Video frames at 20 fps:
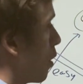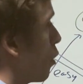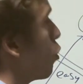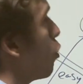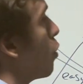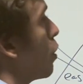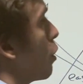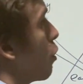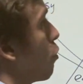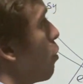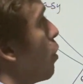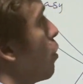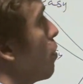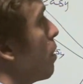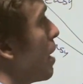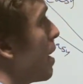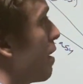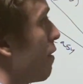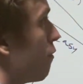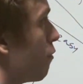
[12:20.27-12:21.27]
quote
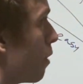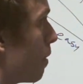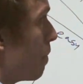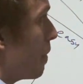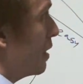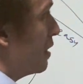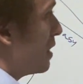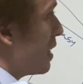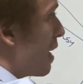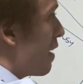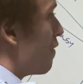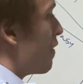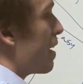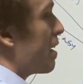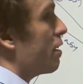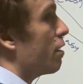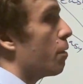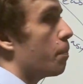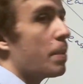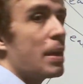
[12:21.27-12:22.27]
unquote, from a D F A
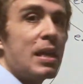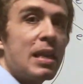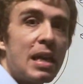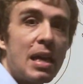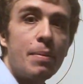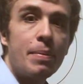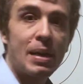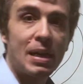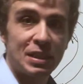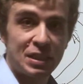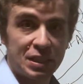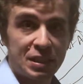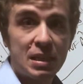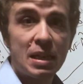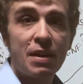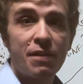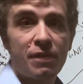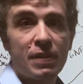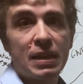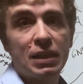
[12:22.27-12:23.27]
into a P D A because a
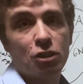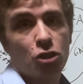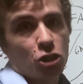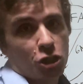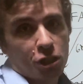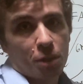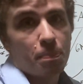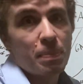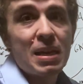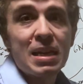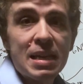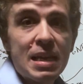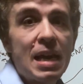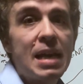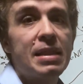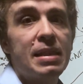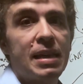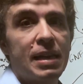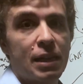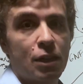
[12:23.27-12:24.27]
D F A is just a P D
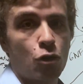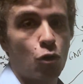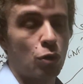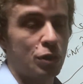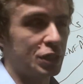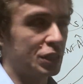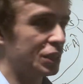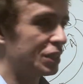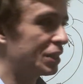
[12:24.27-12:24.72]
A that ignores the